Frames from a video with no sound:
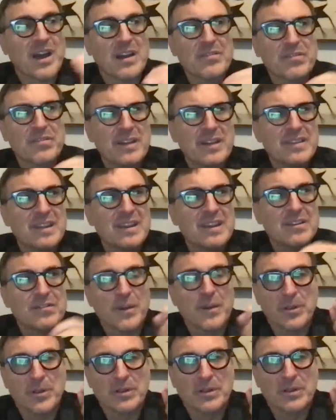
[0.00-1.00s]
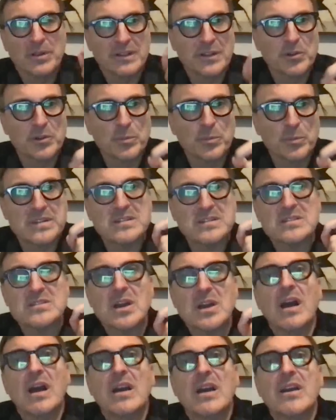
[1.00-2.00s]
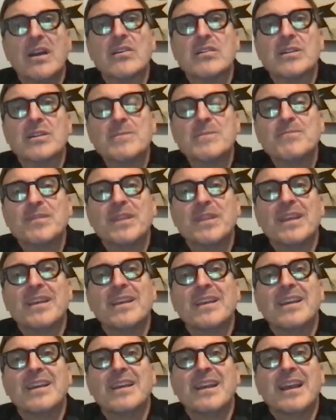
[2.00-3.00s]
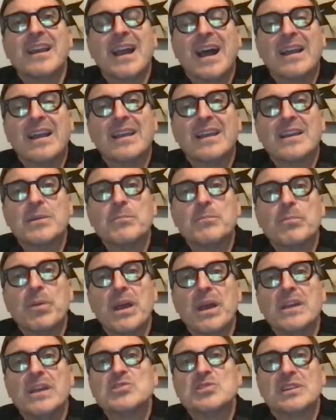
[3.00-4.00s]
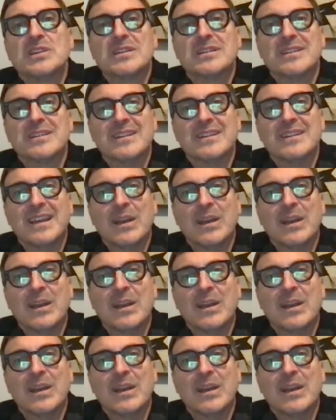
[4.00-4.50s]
I find that if I'm a little bit tired, I get impatient.